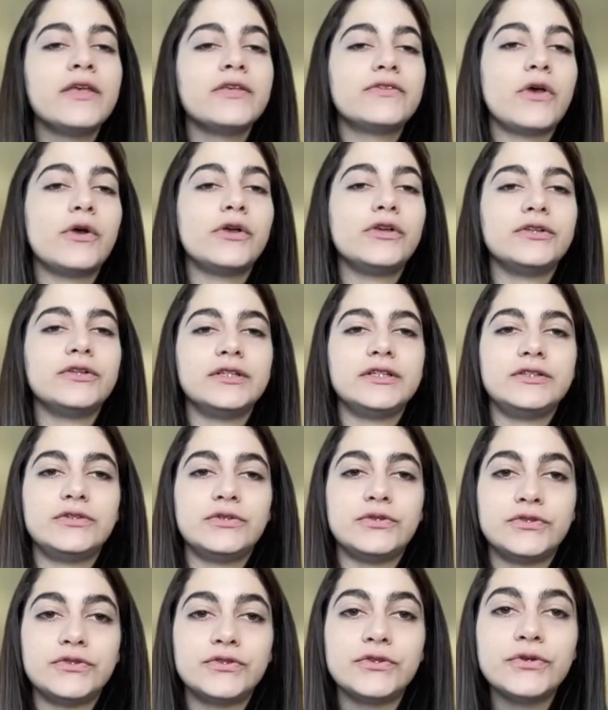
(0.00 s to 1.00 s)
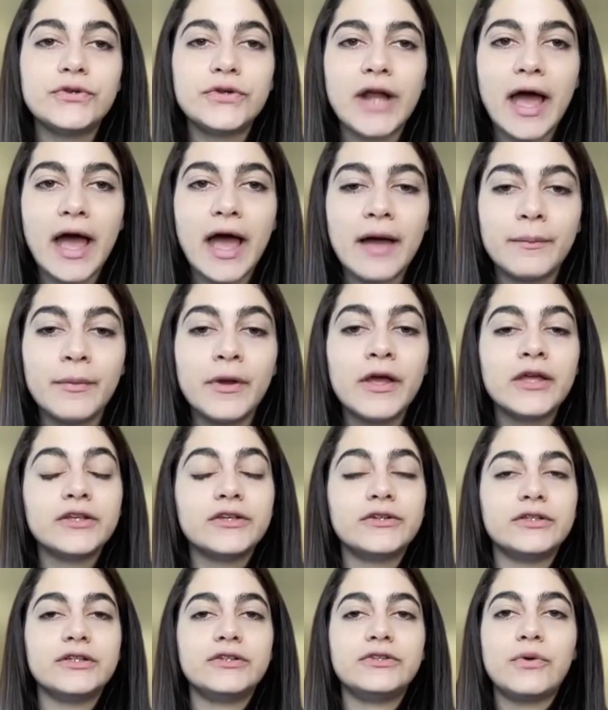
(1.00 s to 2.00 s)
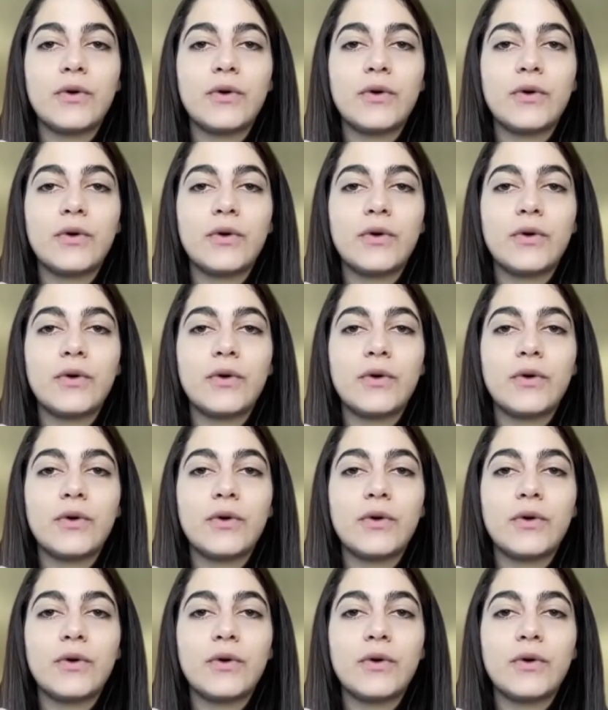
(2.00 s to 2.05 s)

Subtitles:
So you need to suit up, you need